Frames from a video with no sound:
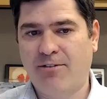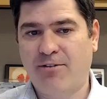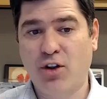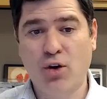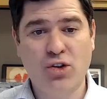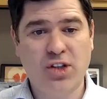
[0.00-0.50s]

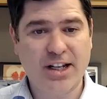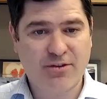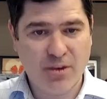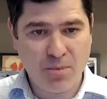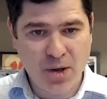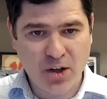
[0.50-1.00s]
For those less
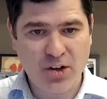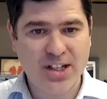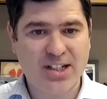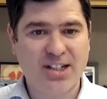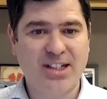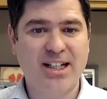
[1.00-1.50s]
familiar,
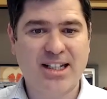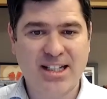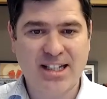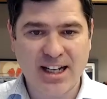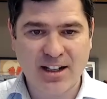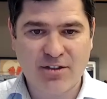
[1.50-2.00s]
this is
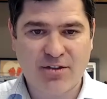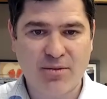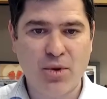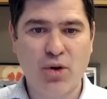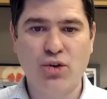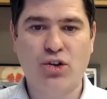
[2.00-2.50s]
distinct from
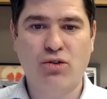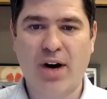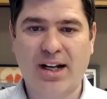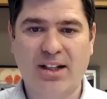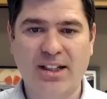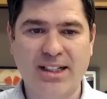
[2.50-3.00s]
those
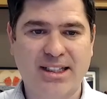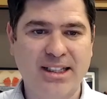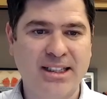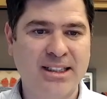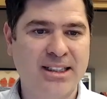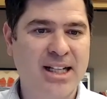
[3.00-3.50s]
direct
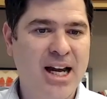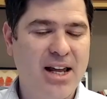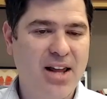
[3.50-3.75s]
listings